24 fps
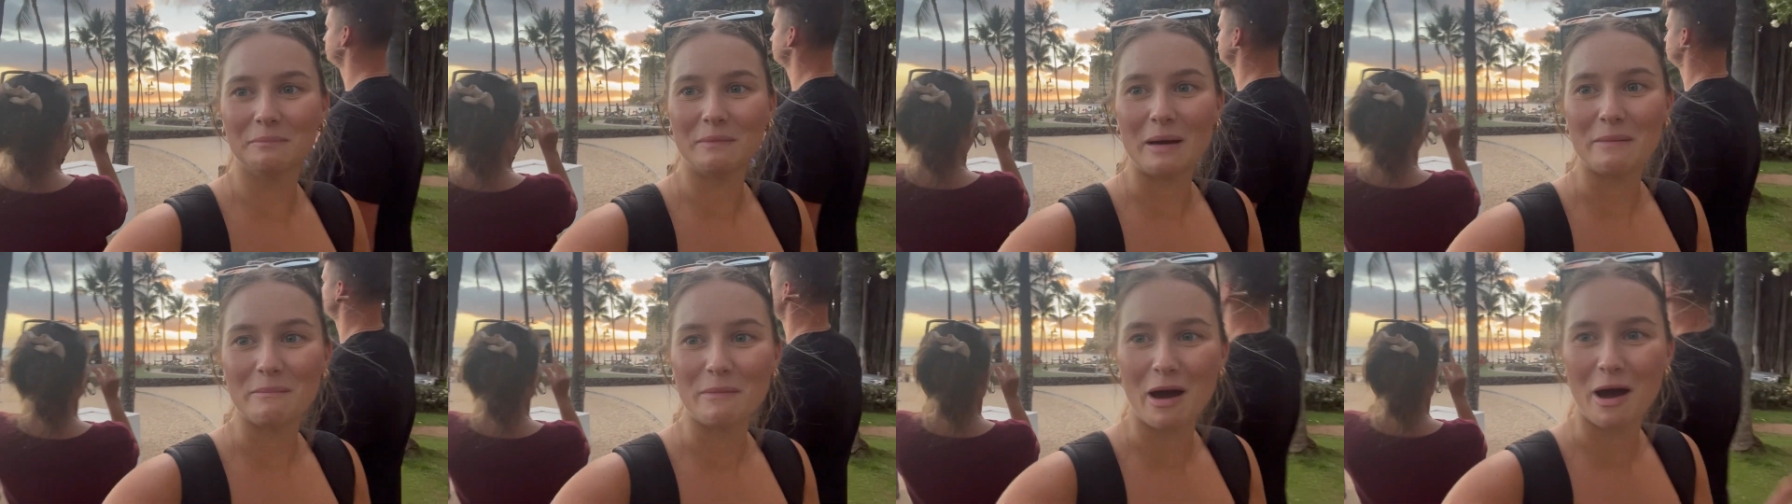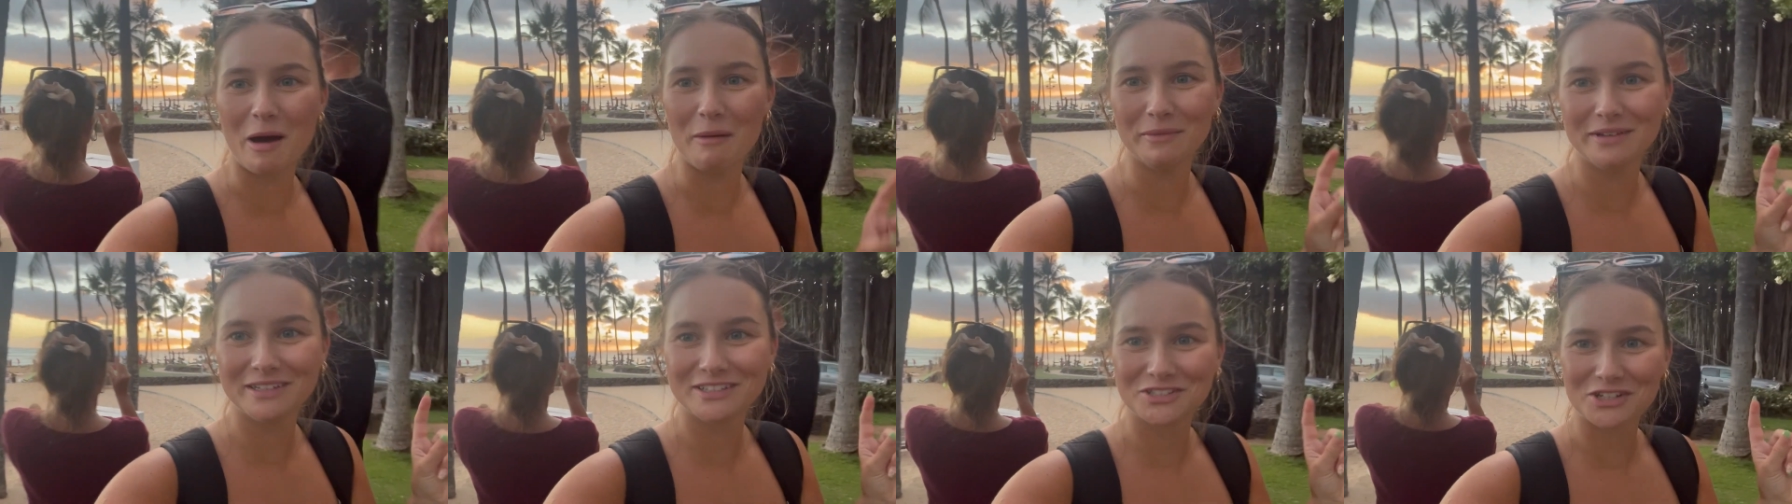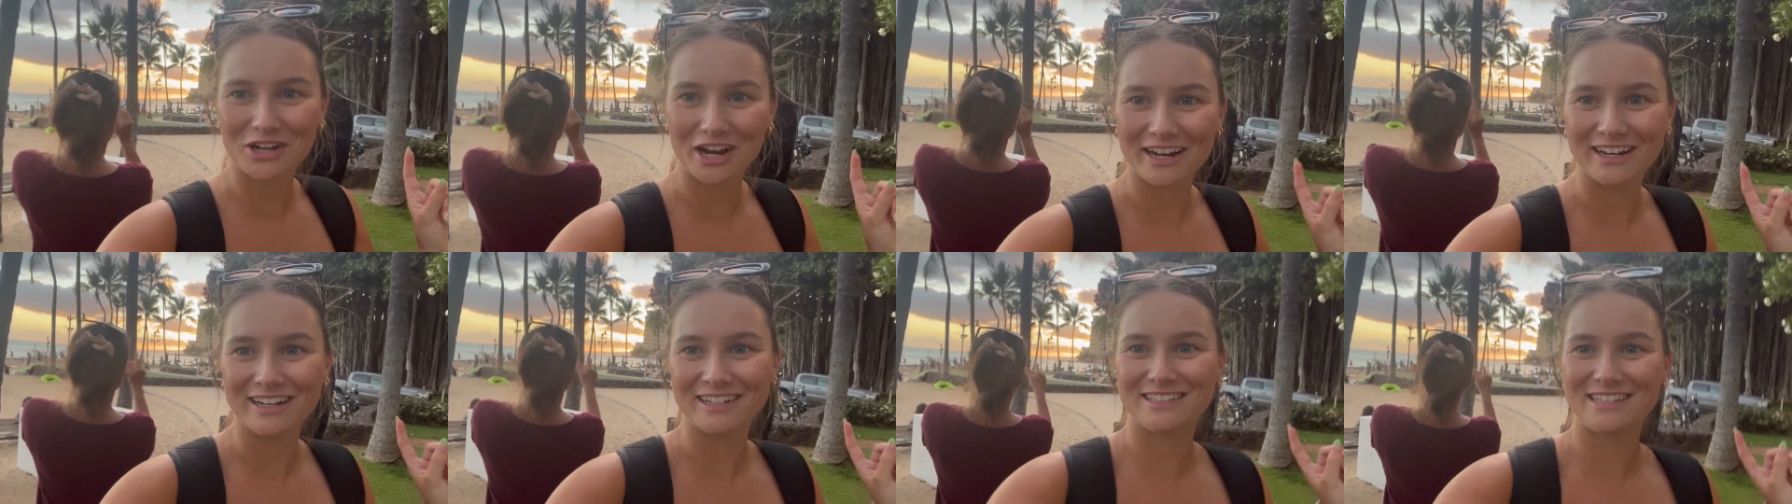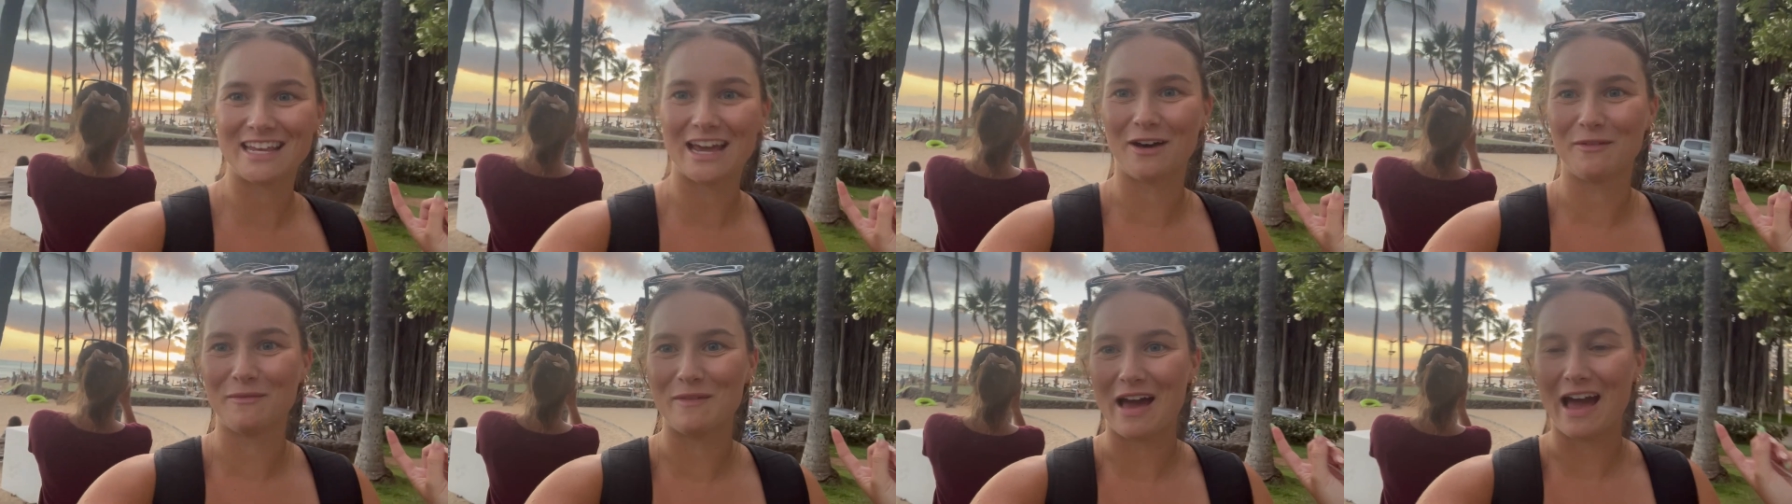my mom is trying to
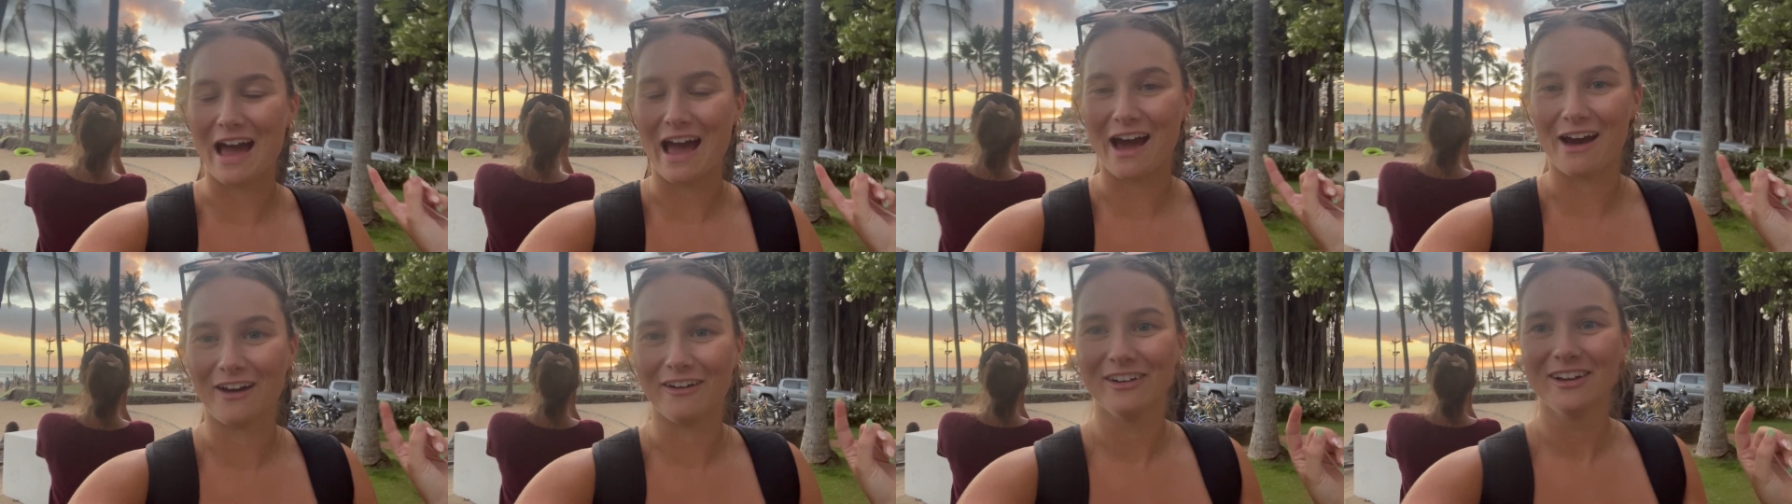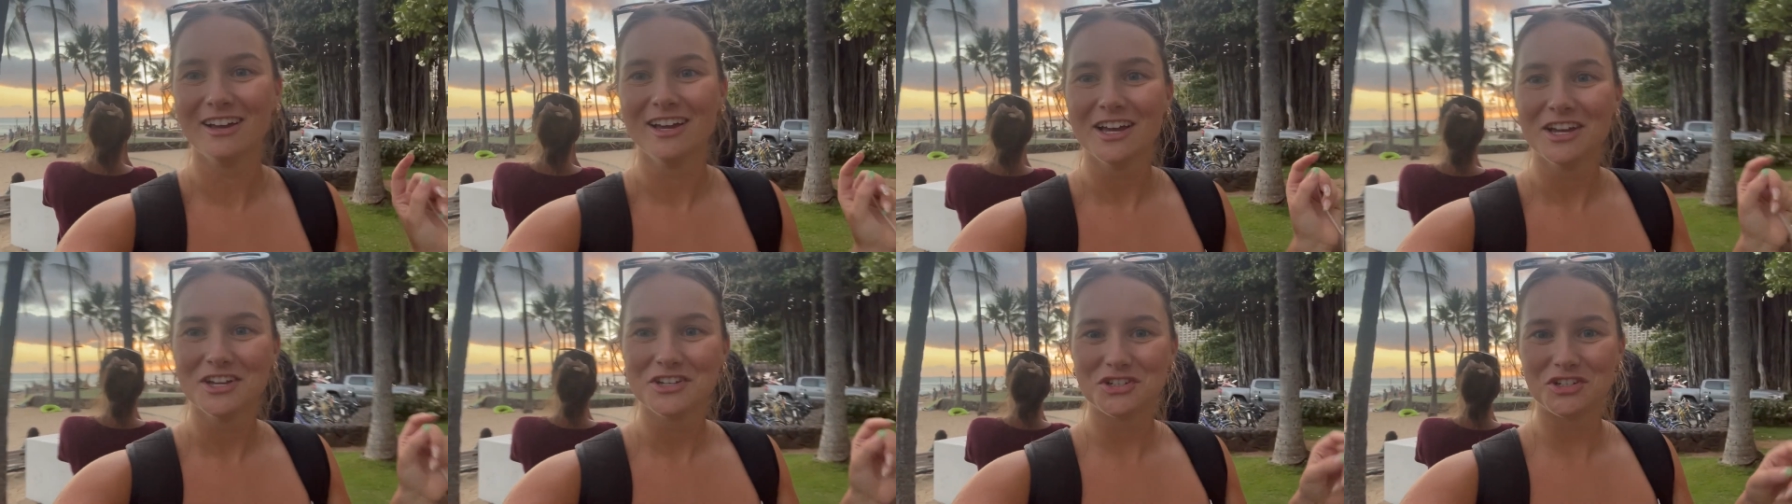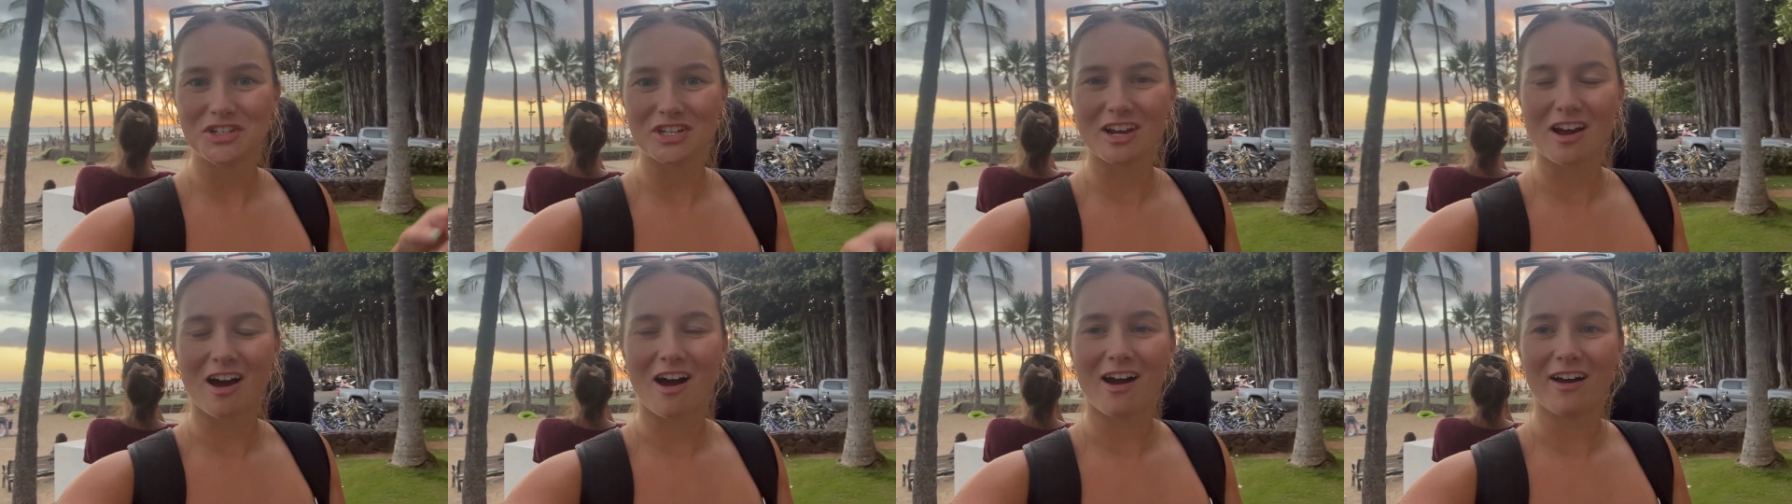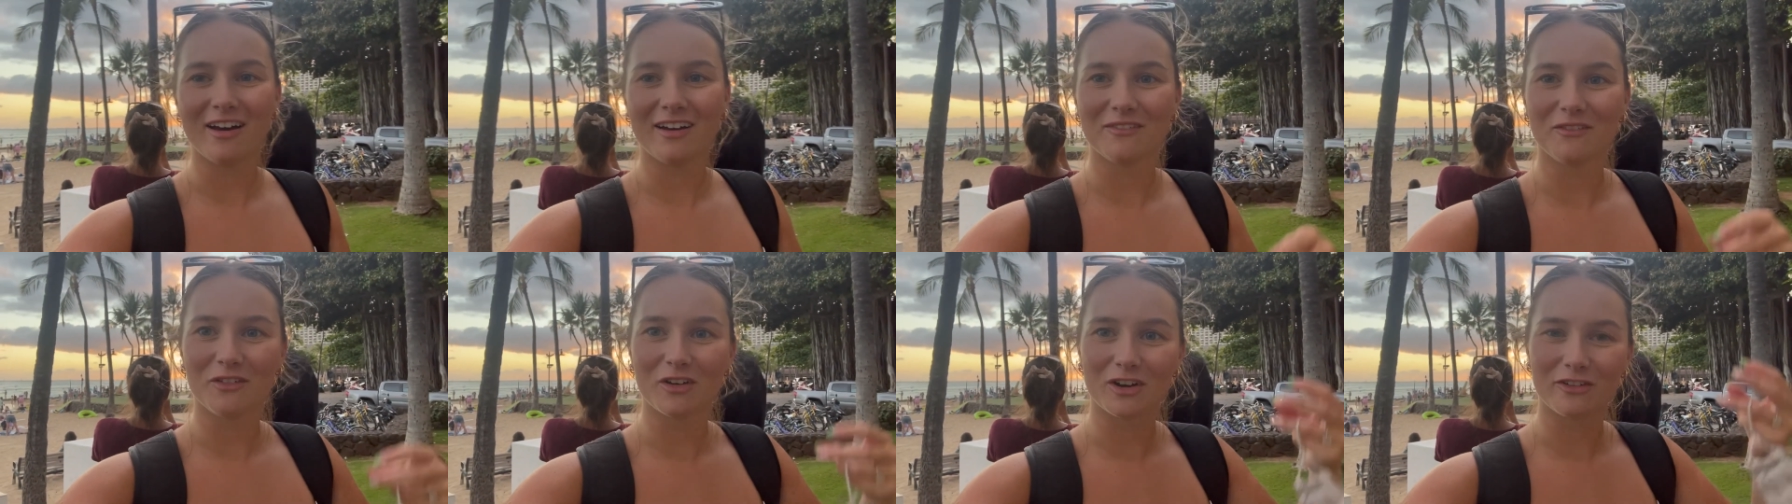tell Matt how she
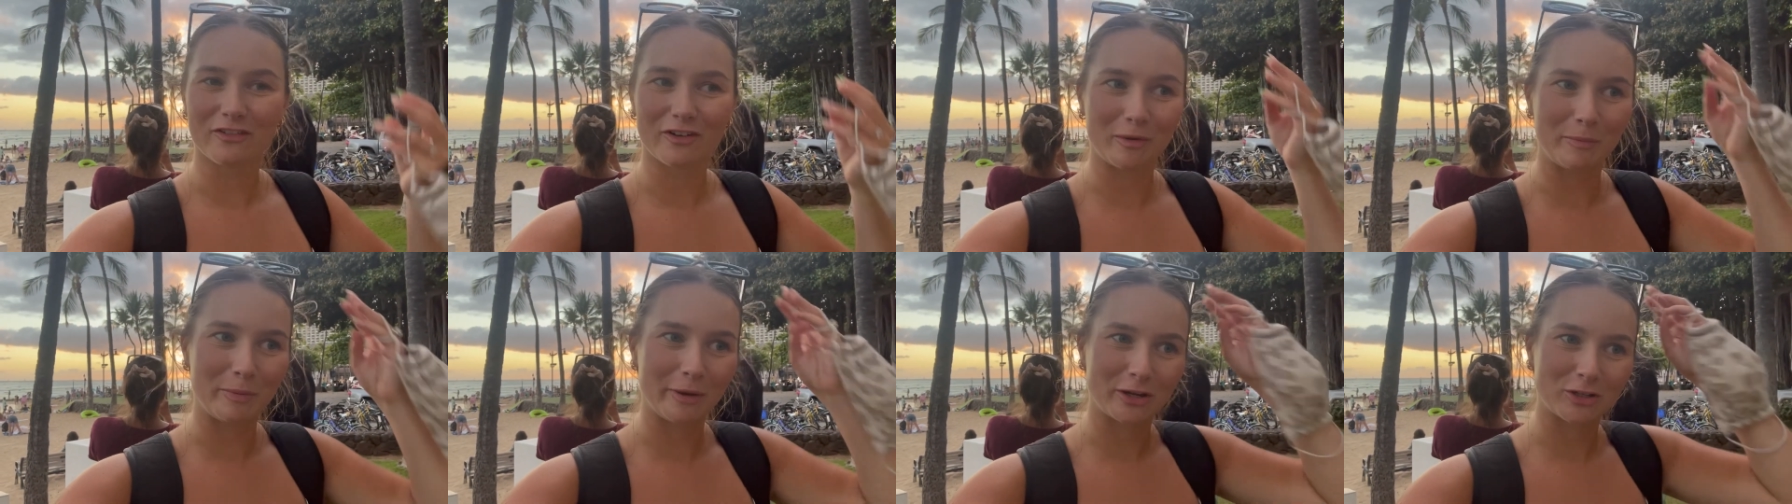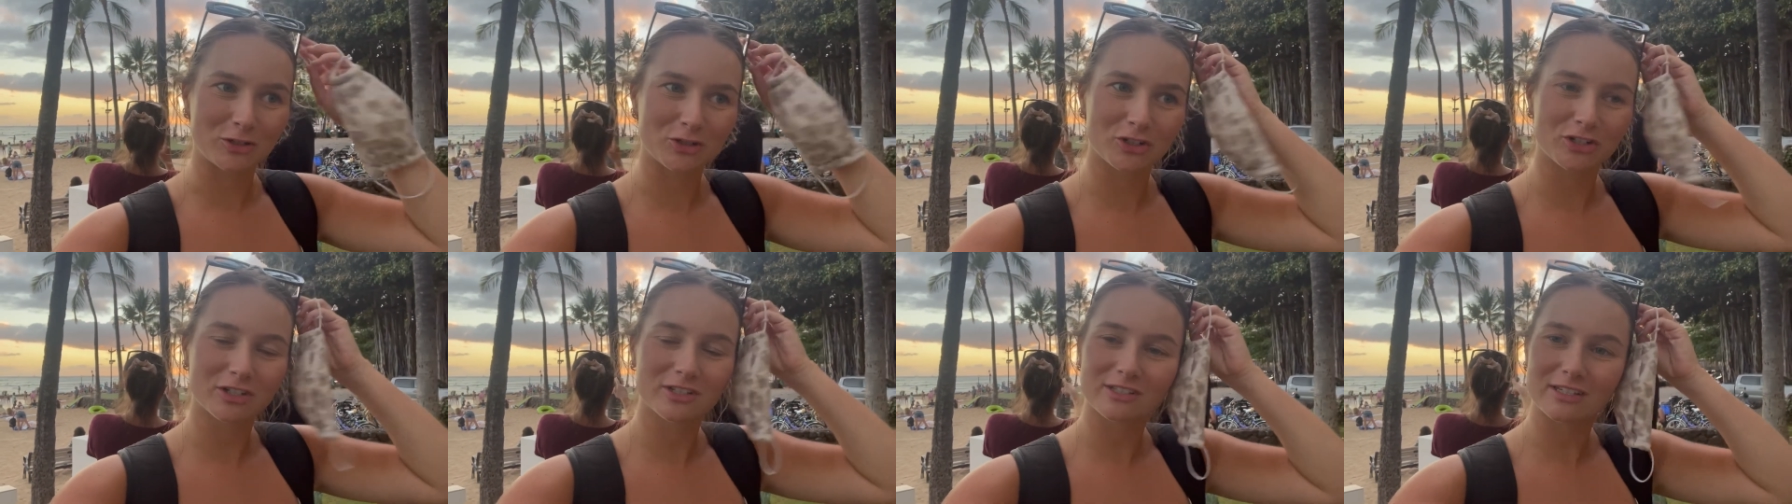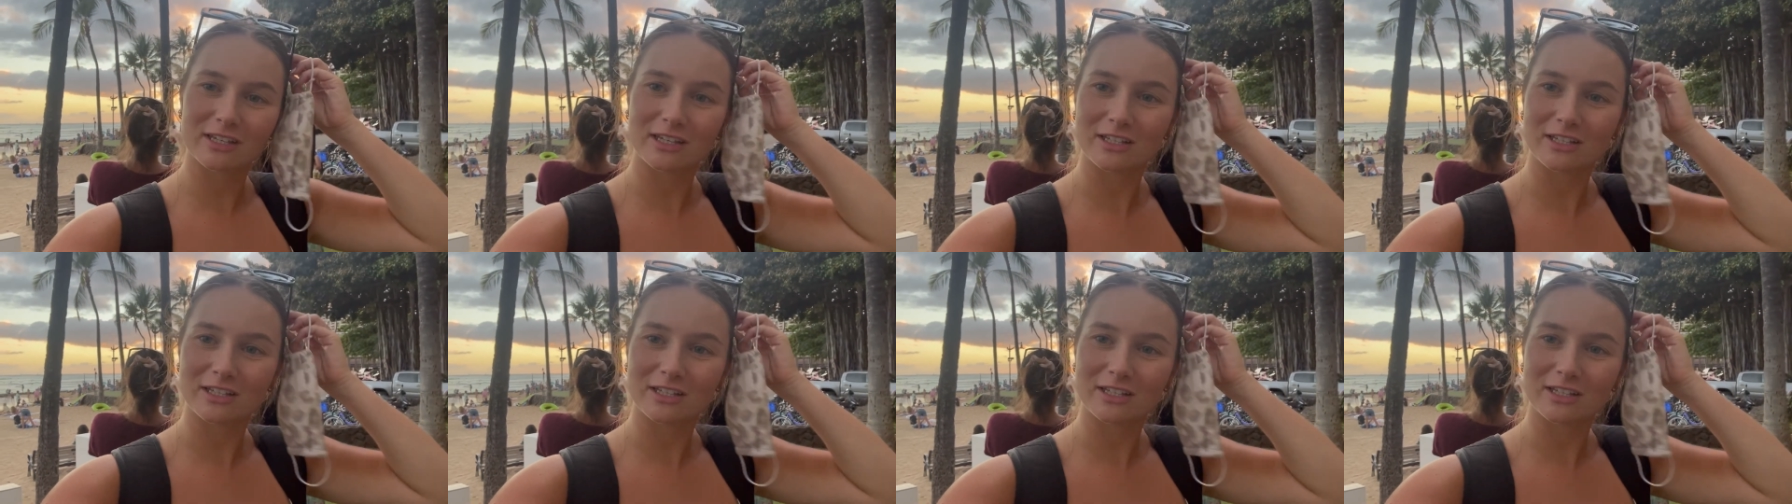got one of her pictures.